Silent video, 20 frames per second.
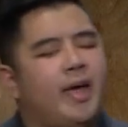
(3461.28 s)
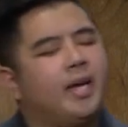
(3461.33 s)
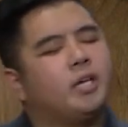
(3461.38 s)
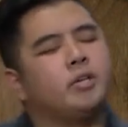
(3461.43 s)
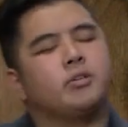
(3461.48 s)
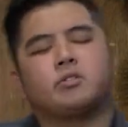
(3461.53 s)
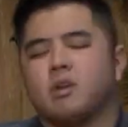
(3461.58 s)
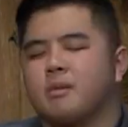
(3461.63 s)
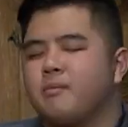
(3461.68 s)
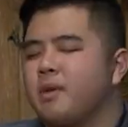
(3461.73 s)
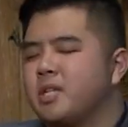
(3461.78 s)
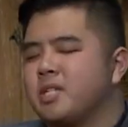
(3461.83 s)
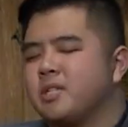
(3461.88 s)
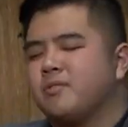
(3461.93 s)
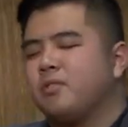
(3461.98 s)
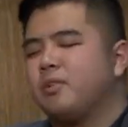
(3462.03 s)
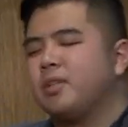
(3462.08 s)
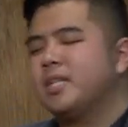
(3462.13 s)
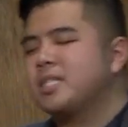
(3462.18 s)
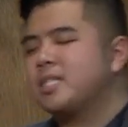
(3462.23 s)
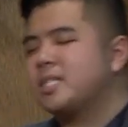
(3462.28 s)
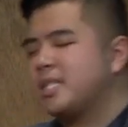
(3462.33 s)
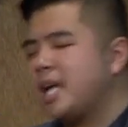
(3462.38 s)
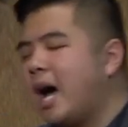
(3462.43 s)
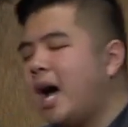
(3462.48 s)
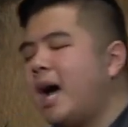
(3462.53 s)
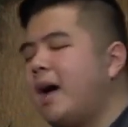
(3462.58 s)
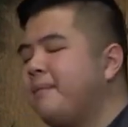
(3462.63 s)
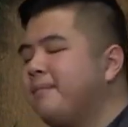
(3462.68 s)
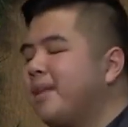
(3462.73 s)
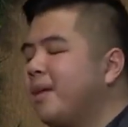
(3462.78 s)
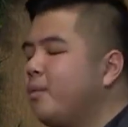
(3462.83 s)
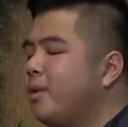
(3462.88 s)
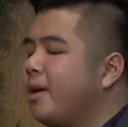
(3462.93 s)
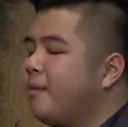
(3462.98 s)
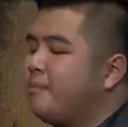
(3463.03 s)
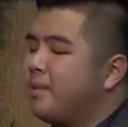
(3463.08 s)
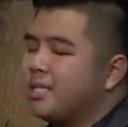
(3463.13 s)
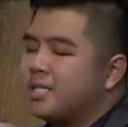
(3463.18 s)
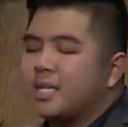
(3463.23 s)
you so much for this time that we
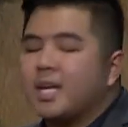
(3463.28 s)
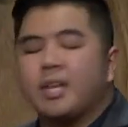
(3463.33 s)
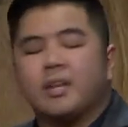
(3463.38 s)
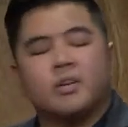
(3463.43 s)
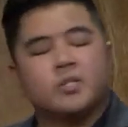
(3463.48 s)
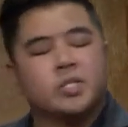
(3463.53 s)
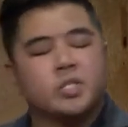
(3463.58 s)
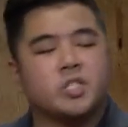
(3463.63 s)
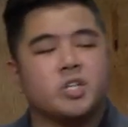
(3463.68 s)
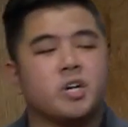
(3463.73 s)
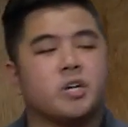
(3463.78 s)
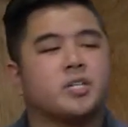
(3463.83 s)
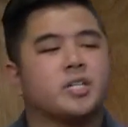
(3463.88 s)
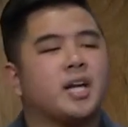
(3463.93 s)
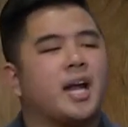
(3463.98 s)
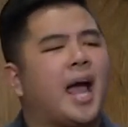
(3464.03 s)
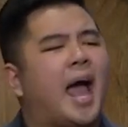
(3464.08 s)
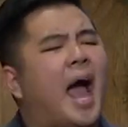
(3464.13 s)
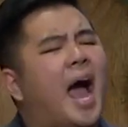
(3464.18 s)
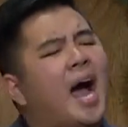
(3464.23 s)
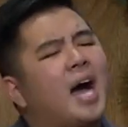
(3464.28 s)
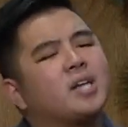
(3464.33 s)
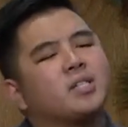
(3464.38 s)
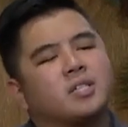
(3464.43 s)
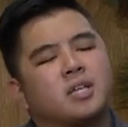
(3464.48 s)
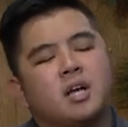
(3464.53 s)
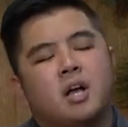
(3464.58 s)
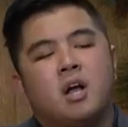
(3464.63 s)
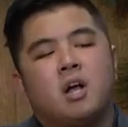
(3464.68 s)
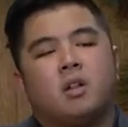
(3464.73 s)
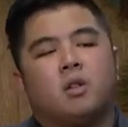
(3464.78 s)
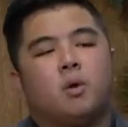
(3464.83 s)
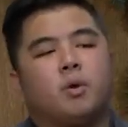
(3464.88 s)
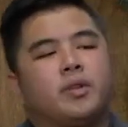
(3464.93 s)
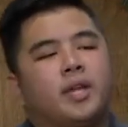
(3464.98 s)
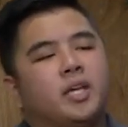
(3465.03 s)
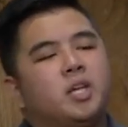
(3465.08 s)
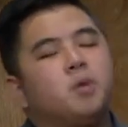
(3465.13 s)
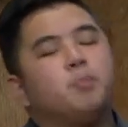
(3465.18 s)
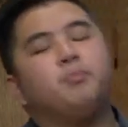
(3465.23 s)
have been together as a church. And I ask, Lord,
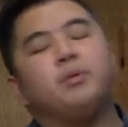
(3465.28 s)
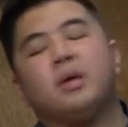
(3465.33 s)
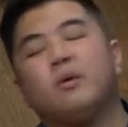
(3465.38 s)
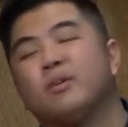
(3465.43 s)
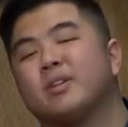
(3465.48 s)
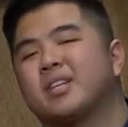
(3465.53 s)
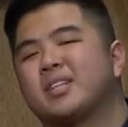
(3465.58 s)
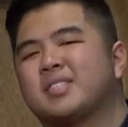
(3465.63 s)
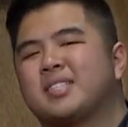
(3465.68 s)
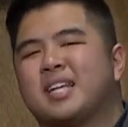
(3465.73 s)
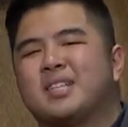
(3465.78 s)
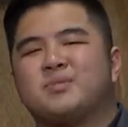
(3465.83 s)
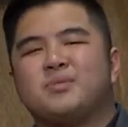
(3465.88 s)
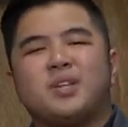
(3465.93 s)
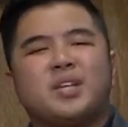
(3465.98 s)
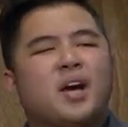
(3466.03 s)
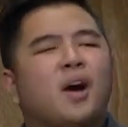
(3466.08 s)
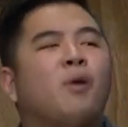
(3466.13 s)
that you be with us as we go